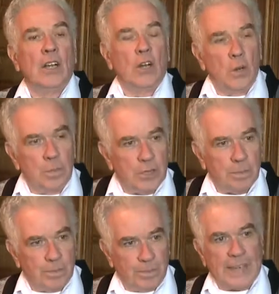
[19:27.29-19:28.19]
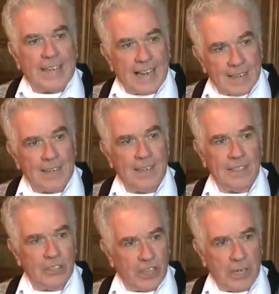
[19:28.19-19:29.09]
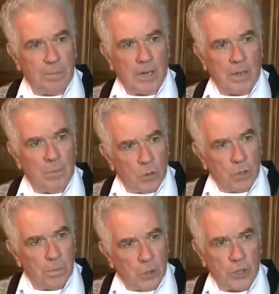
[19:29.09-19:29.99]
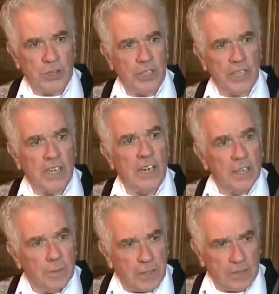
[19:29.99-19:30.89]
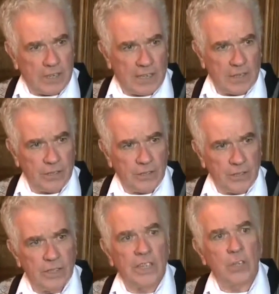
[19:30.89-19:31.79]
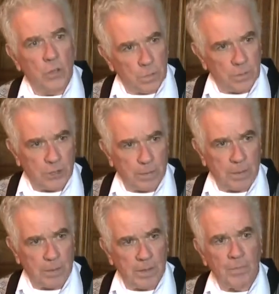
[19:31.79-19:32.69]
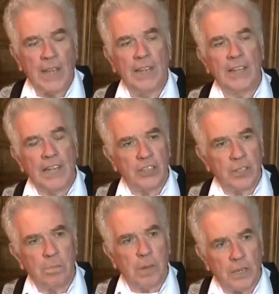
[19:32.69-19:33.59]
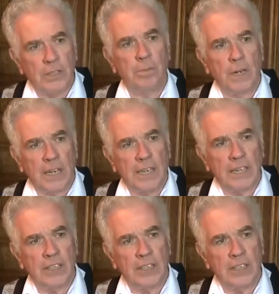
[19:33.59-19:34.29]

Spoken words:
Homeless cattle and sheep are more important to the economy of Ireland than homeless people, and that's the bottom line.